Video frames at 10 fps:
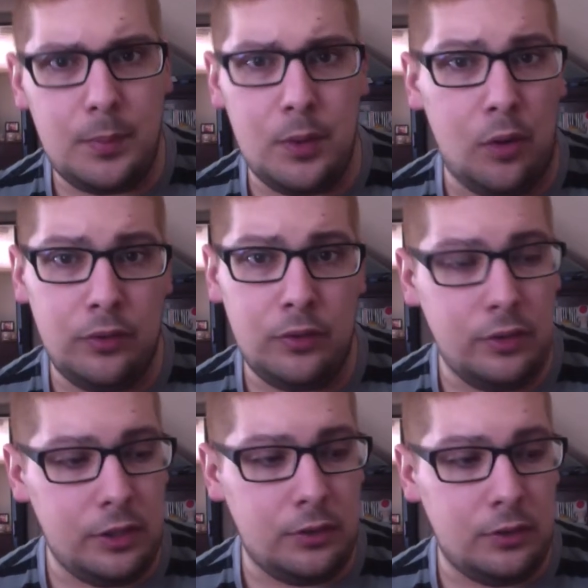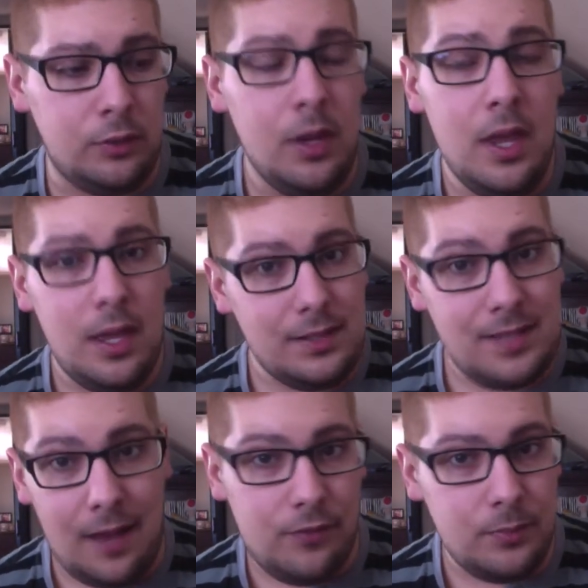and all you need to do is
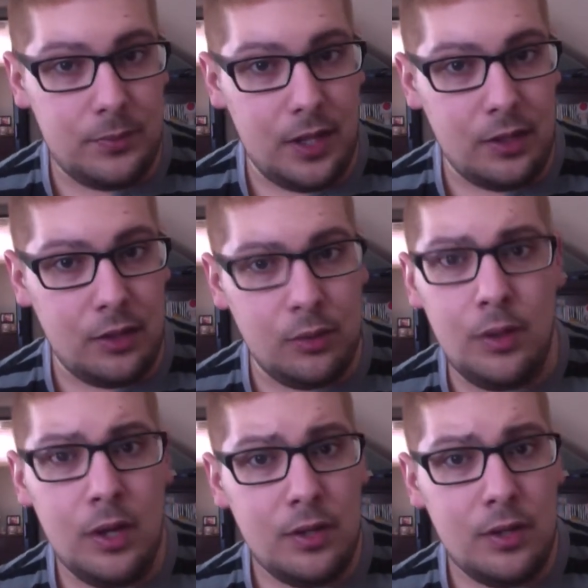have them take you.